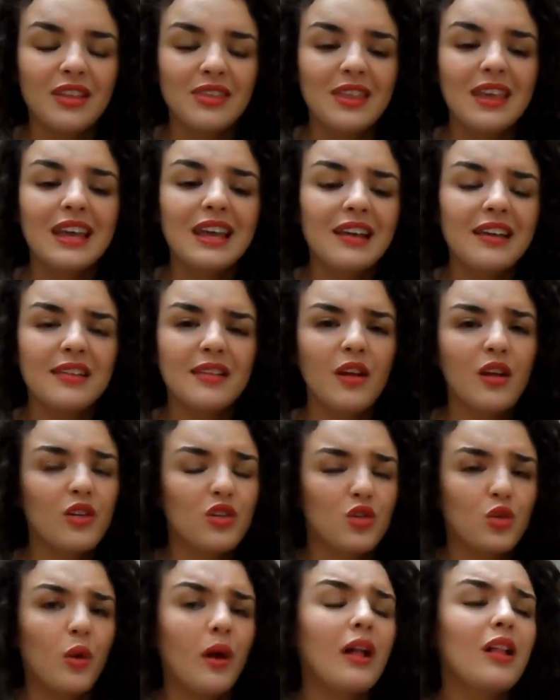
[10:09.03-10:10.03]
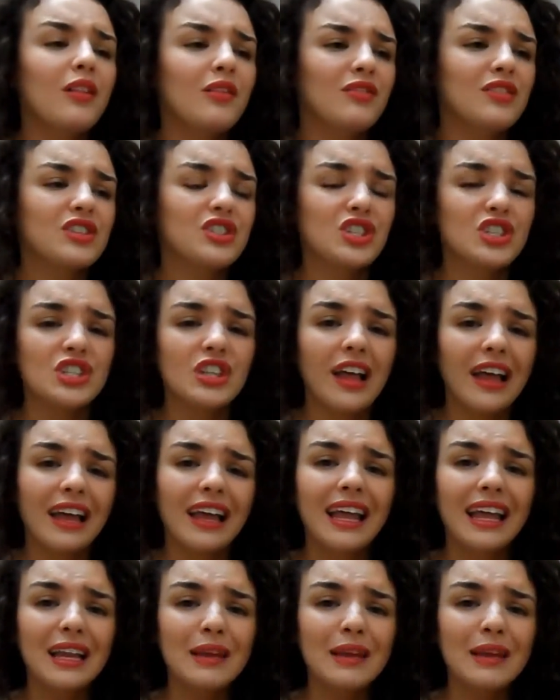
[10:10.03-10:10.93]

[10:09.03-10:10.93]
I think a size twelve is just like